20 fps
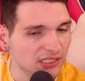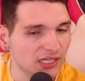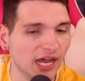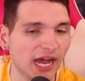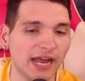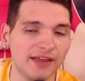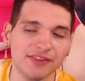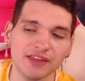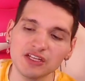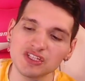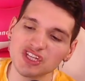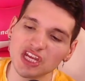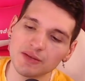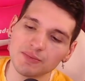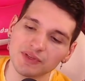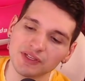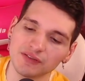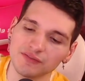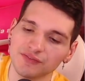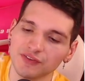I think Jamie
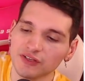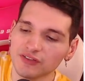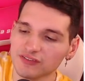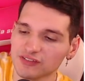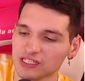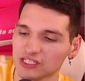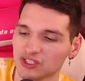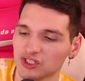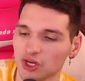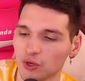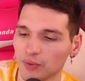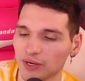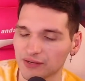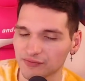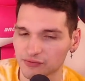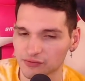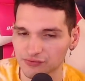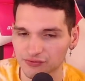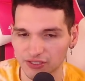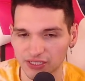Lynn feels like no one
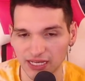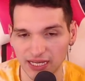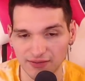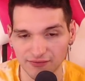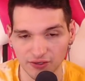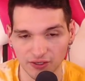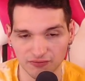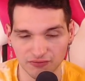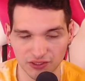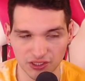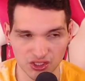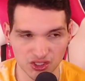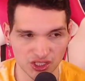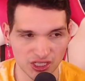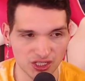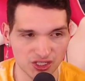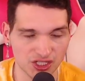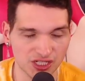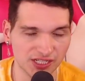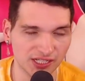ever forgave her for the
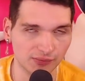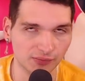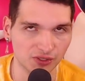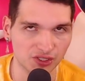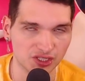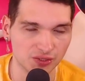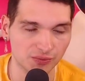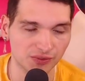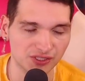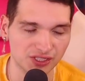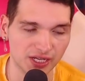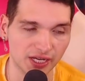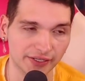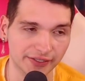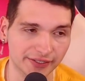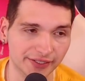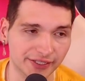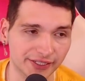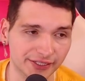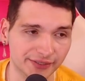shit she did when she was
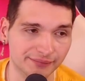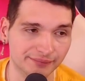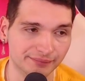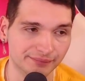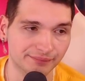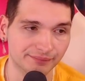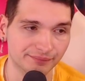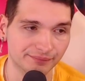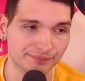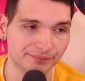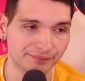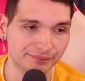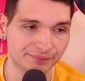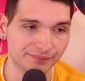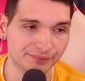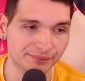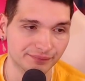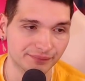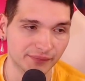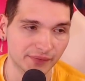younger.
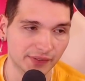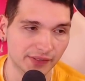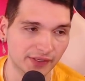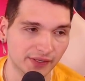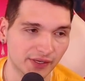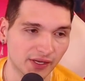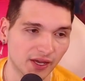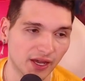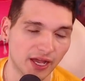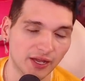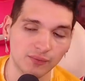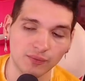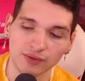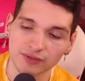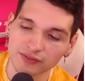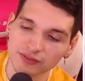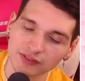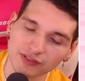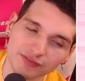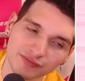I wonder